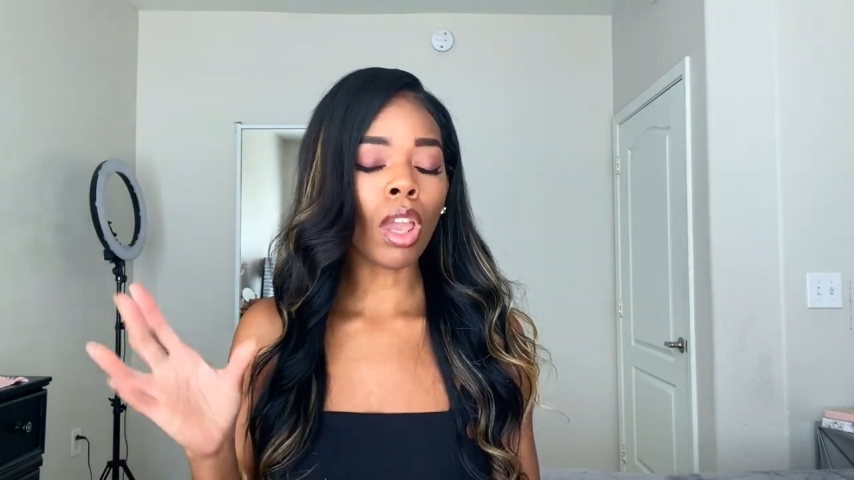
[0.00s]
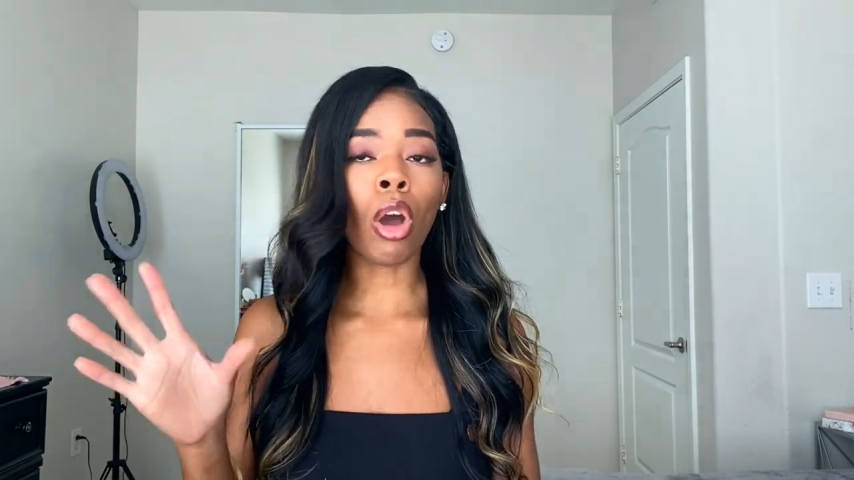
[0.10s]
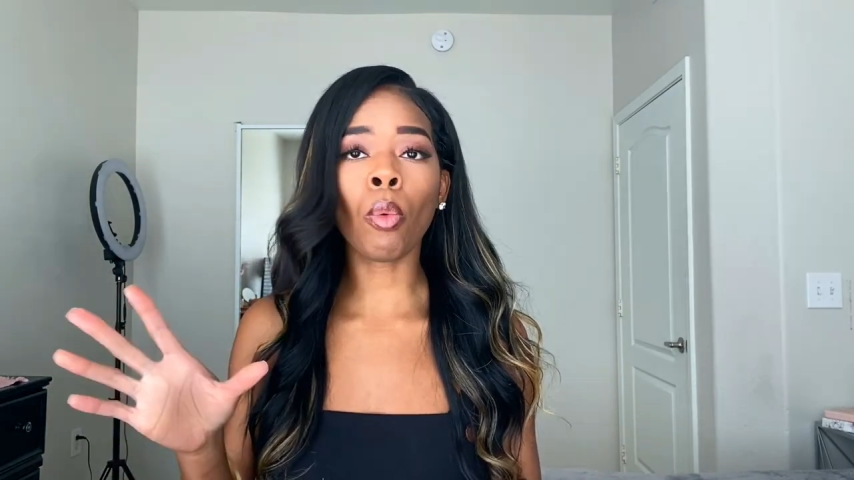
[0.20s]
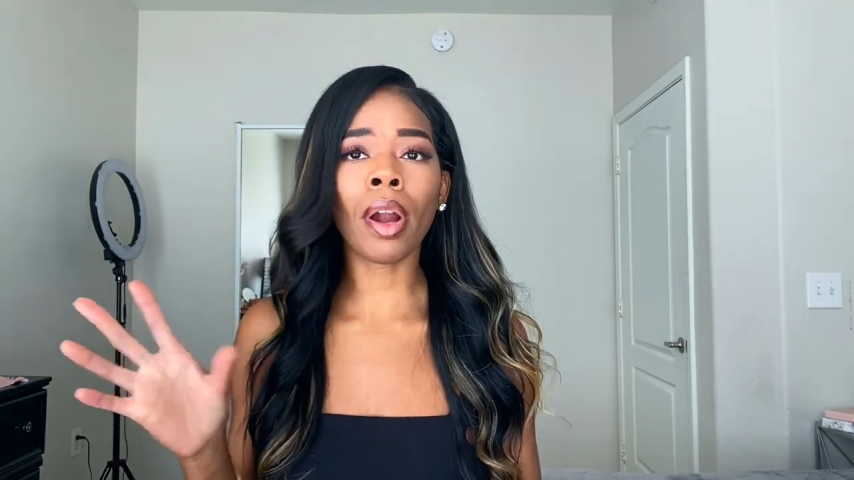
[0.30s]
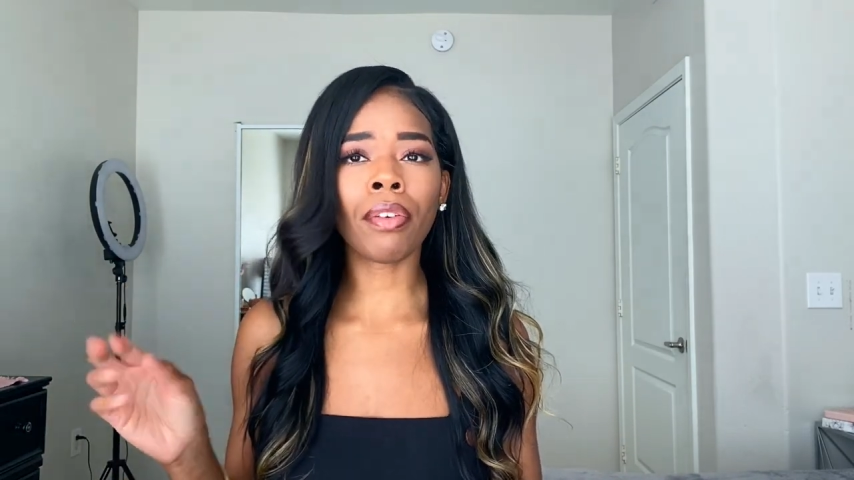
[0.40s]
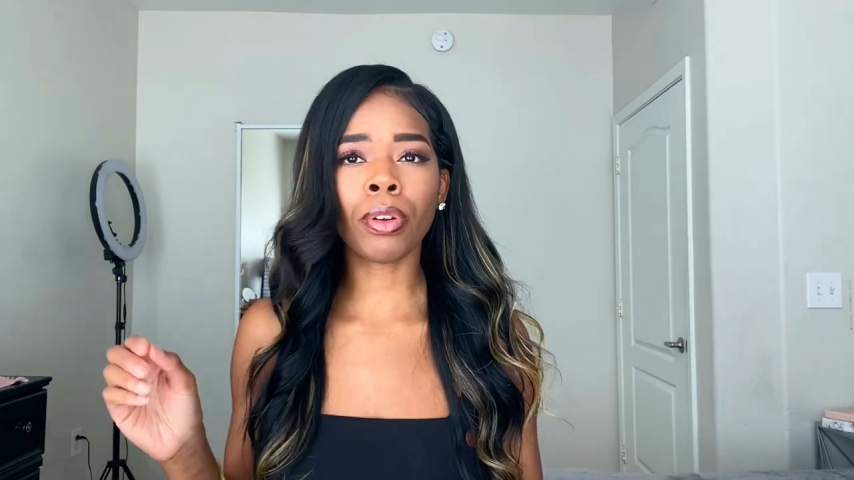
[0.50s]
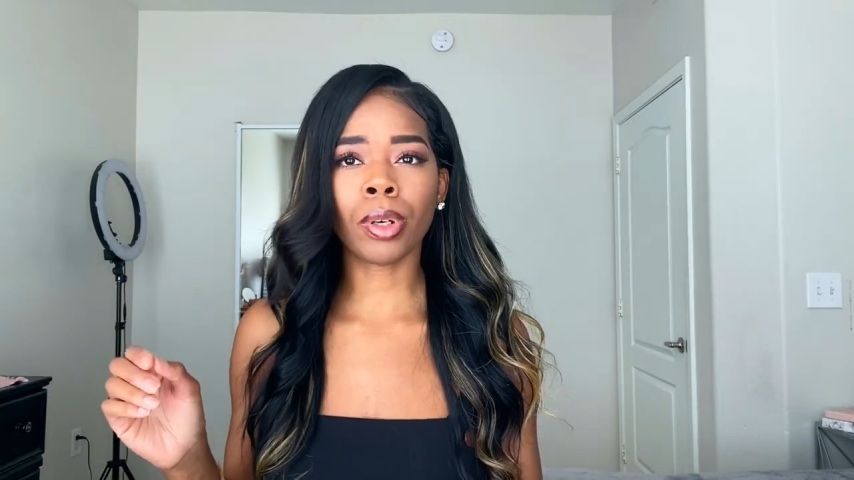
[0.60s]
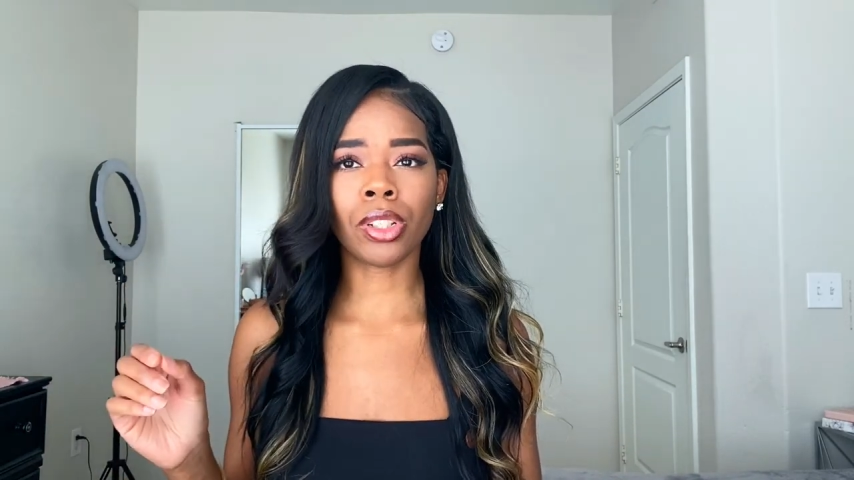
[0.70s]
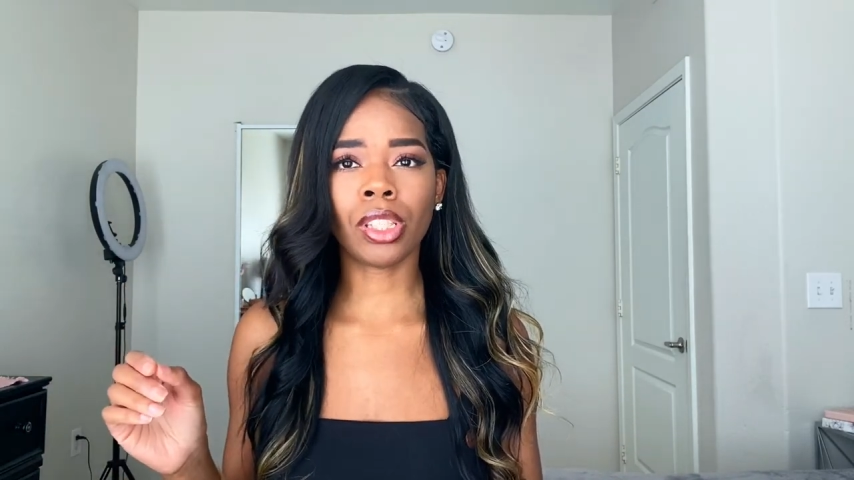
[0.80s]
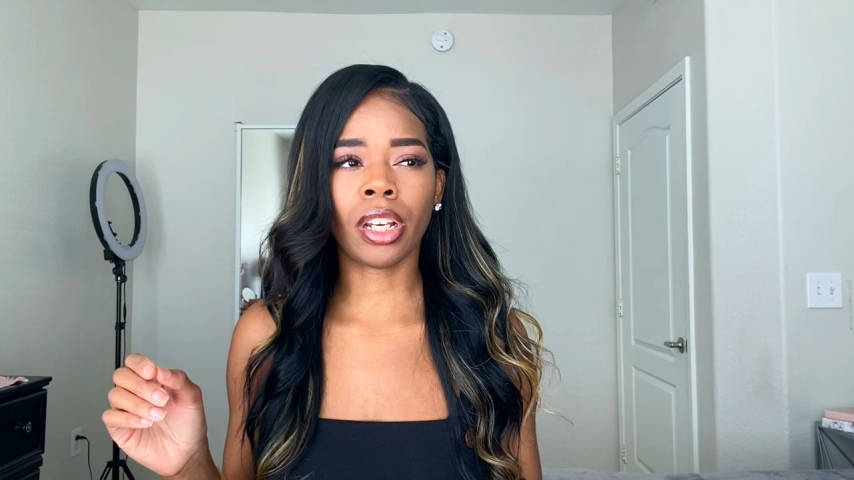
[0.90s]
aware of the
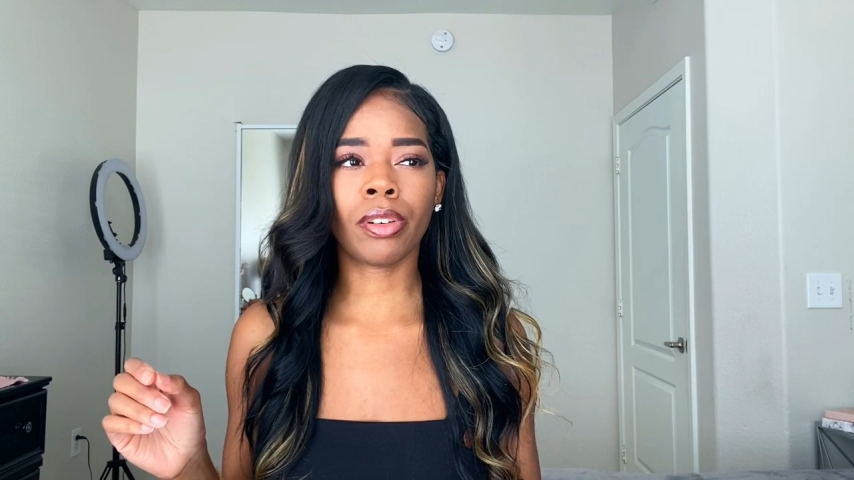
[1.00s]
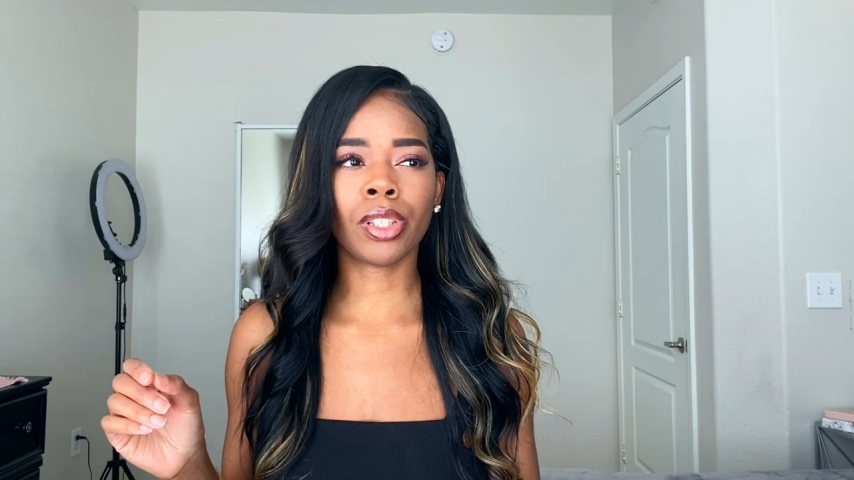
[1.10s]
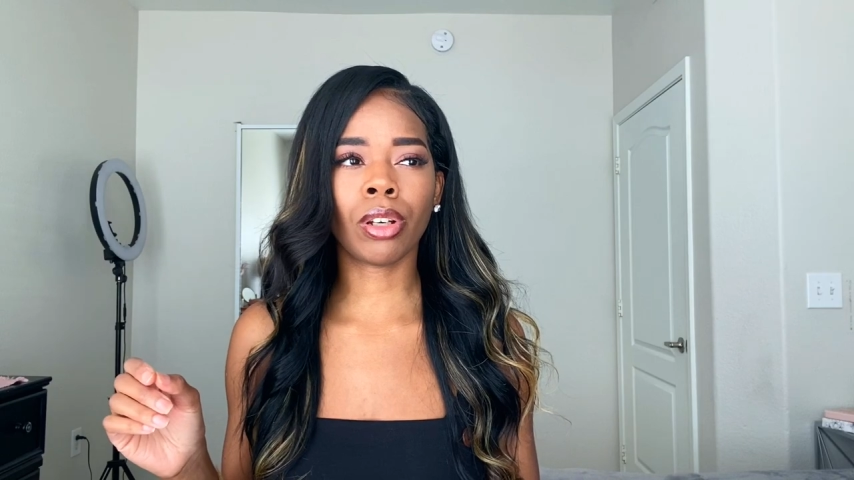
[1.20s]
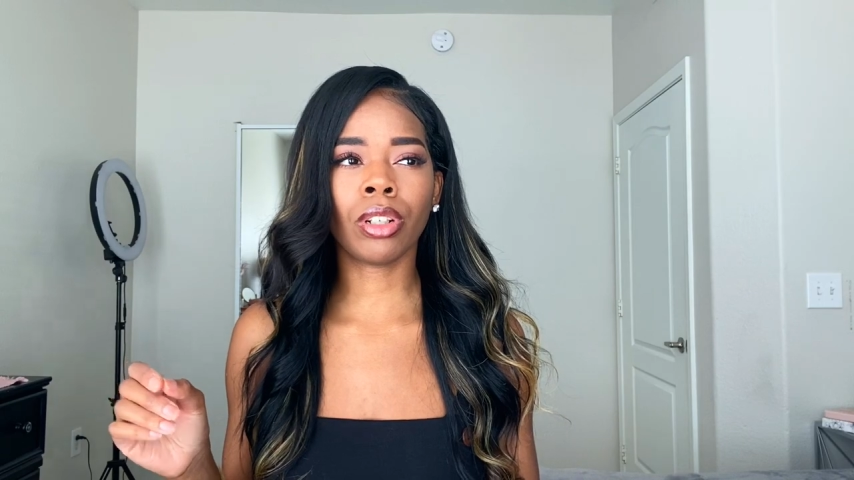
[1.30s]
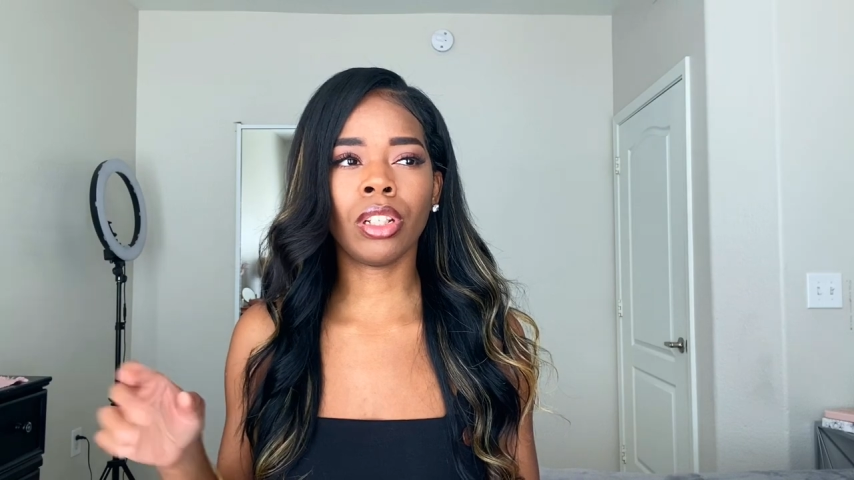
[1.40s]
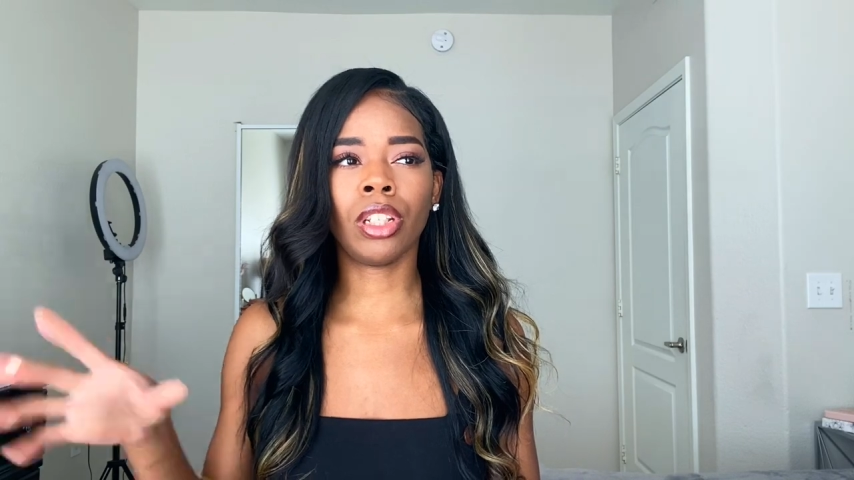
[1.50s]
roaches in Arizona.